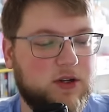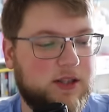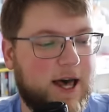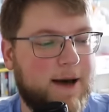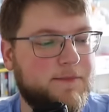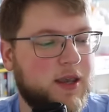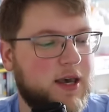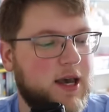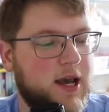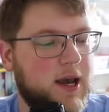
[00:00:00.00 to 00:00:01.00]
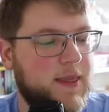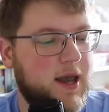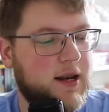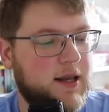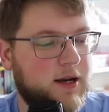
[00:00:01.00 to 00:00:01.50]
click that and
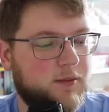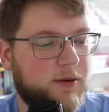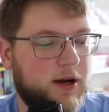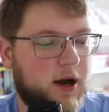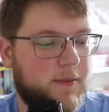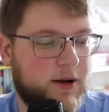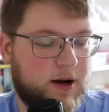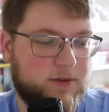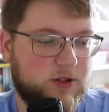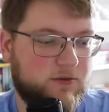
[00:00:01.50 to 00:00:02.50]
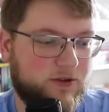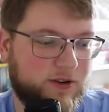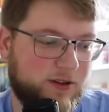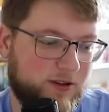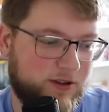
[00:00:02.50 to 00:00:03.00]
then it'll bring up an option
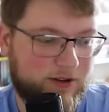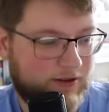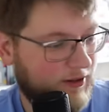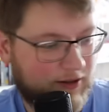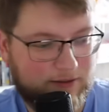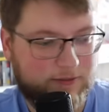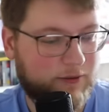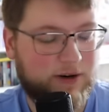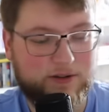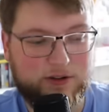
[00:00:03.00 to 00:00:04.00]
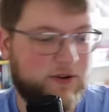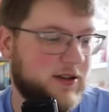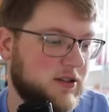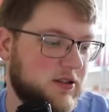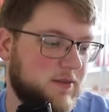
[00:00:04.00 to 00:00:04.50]
for either your, you know, whatever
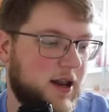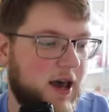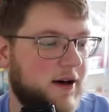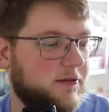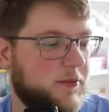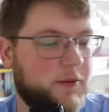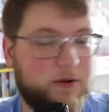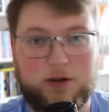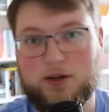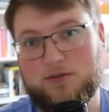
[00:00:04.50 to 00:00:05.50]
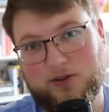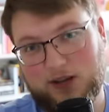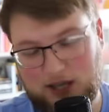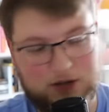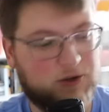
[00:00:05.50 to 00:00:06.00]
devices you might have, but we're looking for
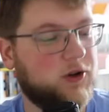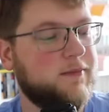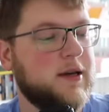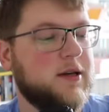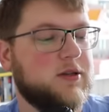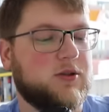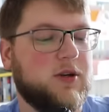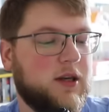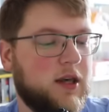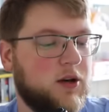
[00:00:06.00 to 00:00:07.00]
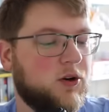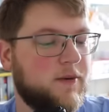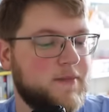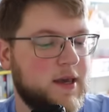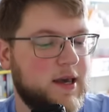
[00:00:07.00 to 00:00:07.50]
Kindle. So click
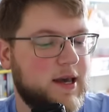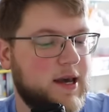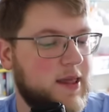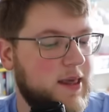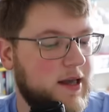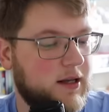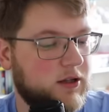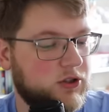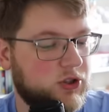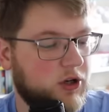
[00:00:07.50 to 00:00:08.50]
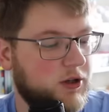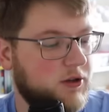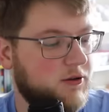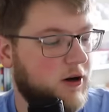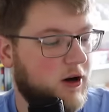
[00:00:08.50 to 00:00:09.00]
Kindle and then it'll show
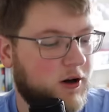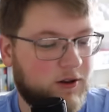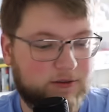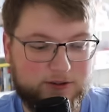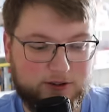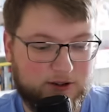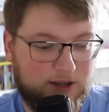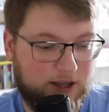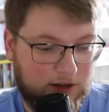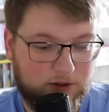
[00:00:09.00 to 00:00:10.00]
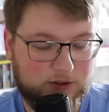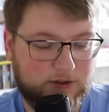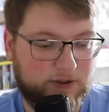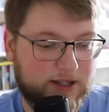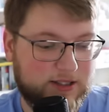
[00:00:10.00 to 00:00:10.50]
you all of your Kindle
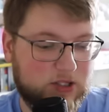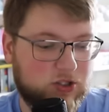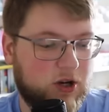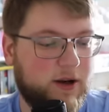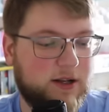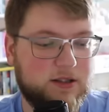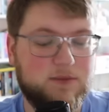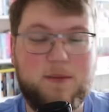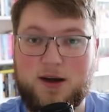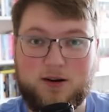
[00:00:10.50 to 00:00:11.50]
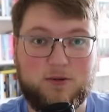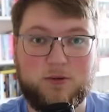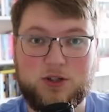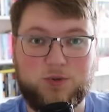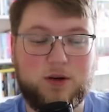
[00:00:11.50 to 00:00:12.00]
devices. So it doesn't matter
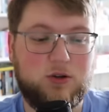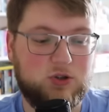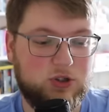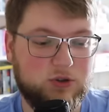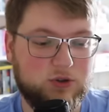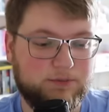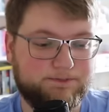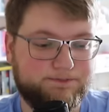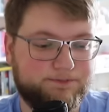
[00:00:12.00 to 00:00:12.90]
which one you choose,